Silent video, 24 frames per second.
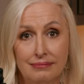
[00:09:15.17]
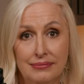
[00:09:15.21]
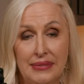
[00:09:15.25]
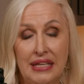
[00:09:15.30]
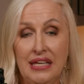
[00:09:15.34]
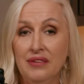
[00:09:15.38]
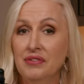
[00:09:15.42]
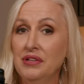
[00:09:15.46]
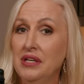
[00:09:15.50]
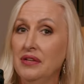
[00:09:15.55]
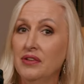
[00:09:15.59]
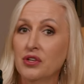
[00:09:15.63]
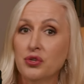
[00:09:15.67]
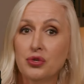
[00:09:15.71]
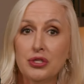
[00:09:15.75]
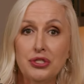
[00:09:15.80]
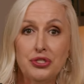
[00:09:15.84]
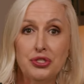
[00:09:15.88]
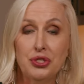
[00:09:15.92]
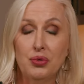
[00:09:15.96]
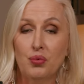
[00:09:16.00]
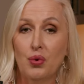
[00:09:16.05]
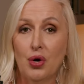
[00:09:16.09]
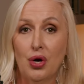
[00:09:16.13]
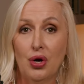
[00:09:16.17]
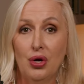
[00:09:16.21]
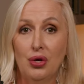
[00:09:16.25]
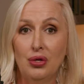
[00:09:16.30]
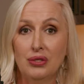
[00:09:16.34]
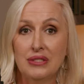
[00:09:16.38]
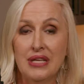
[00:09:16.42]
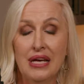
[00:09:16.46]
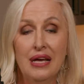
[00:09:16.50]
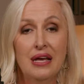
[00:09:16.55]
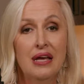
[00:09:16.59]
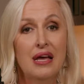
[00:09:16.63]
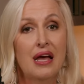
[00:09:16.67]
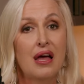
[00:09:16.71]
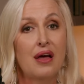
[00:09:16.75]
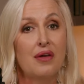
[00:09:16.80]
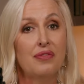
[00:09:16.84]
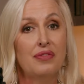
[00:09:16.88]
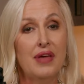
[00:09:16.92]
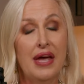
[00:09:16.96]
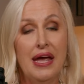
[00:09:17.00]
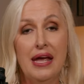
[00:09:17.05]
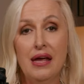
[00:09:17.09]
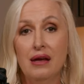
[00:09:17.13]
Even in the Christian world,
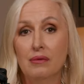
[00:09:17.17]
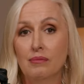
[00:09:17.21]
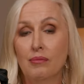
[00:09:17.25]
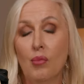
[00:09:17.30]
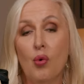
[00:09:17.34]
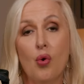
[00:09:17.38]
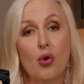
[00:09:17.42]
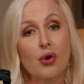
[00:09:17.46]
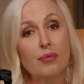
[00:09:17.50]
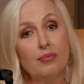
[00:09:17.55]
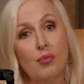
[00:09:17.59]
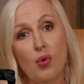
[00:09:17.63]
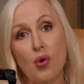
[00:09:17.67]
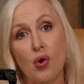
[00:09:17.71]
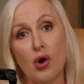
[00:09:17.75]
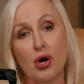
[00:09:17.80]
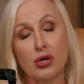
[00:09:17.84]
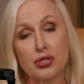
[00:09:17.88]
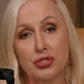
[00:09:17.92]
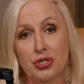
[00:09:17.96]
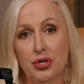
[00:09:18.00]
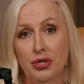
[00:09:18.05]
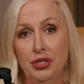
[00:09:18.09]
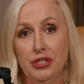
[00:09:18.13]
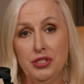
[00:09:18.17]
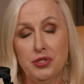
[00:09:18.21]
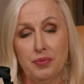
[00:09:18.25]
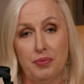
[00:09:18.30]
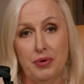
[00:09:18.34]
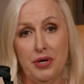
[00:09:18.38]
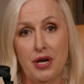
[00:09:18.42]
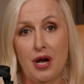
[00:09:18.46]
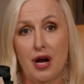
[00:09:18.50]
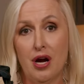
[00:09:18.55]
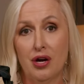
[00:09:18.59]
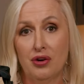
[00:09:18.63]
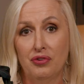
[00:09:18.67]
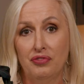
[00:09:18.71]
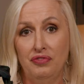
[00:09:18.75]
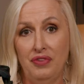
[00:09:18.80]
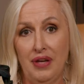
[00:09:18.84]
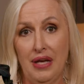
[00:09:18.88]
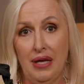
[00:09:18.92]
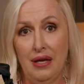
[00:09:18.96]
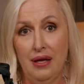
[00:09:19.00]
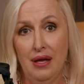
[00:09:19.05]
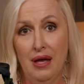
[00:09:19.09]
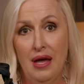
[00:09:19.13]
they more and more are turning to
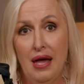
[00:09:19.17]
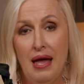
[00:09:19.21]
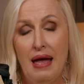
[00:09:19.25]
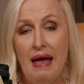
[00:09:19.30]
pornography.